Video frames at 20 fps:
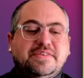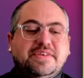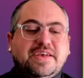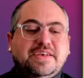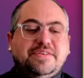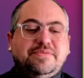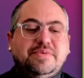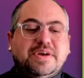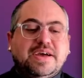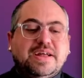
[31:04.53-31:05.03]
So if
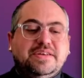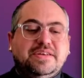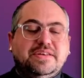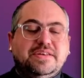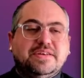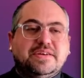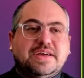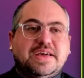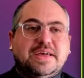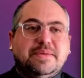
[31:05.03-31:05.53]
that's the case,
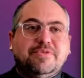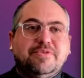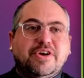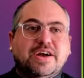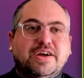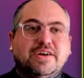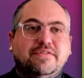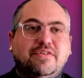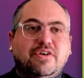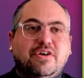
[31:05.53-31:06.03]
we kind of need to
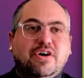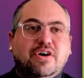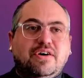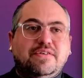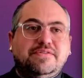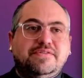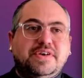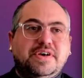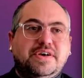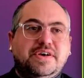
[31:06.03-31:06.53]
keep track
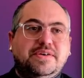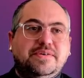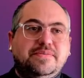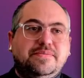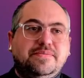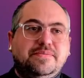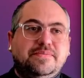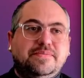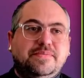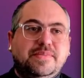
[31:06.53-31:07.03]
of our
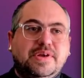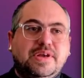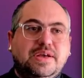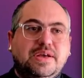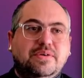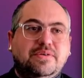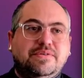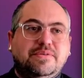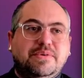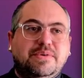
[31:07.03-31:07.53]
offset,
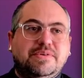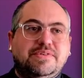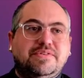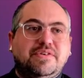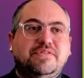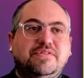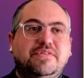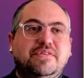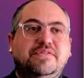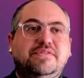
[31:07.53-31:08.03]

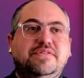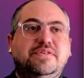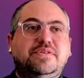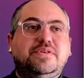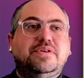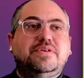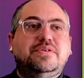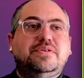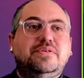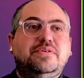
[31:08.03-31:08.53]
which starts
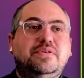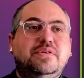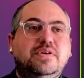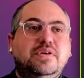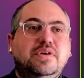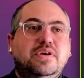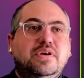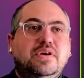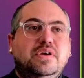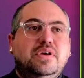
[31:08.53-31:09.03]
at
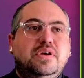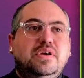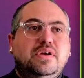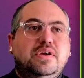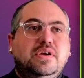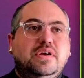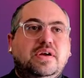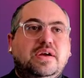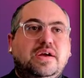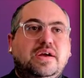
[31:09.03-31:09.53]
0.
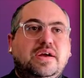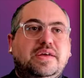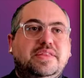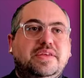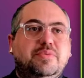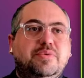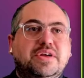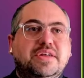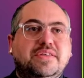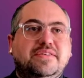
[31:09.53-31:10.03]

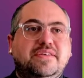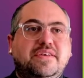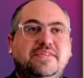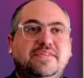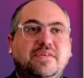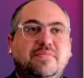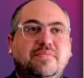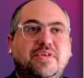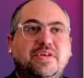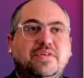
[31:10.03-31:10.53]
And then we
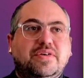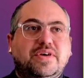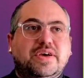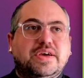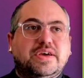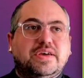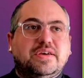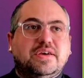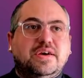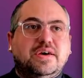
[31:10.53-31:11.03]
could say
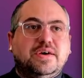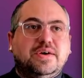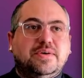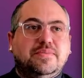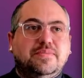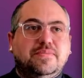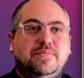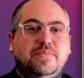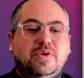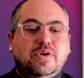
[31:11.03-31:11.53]
something like,
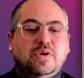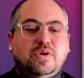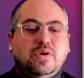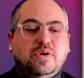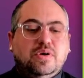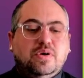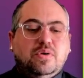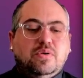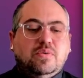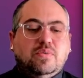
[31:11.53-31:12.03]

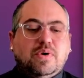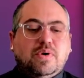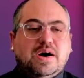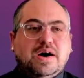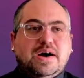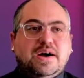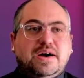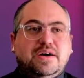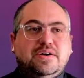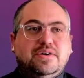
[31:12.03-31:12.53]

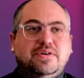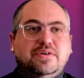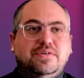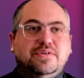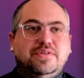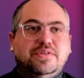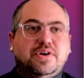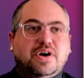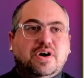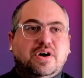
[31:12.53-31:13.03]

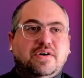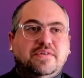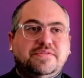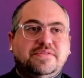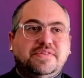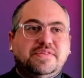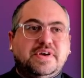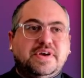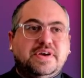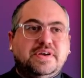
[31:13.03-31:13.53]
while the
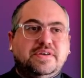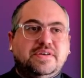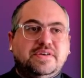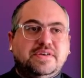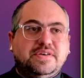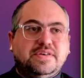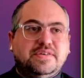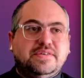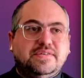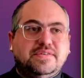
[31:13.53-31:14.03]

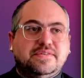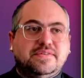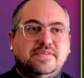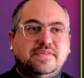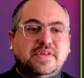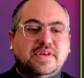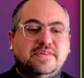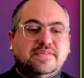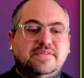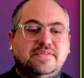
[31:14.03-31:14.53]
offset
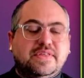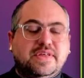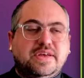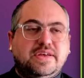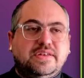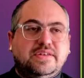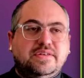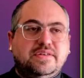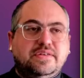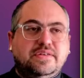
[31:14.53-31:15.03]
is
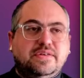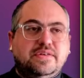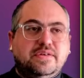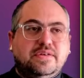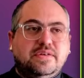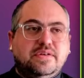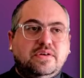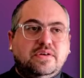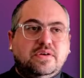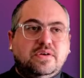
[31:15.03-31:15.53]
less than
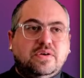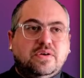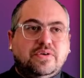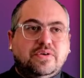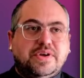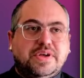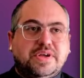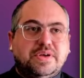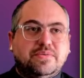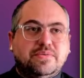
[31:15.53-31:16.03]

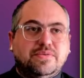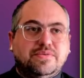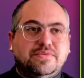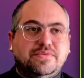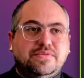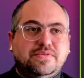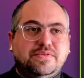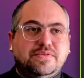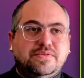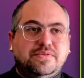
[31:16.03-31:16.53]
or
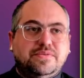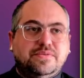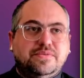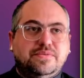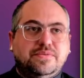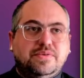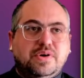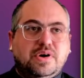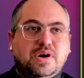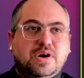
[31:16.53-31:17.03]
equal
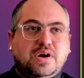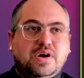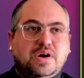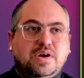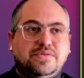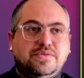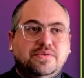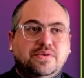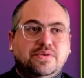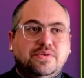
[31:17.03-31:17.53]
to
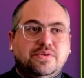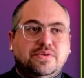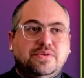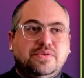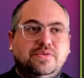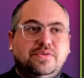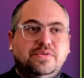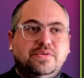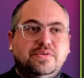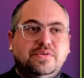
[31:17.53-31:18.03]

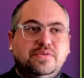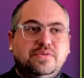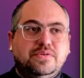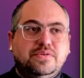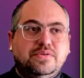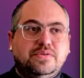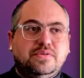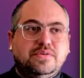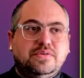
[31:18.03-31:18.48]
total,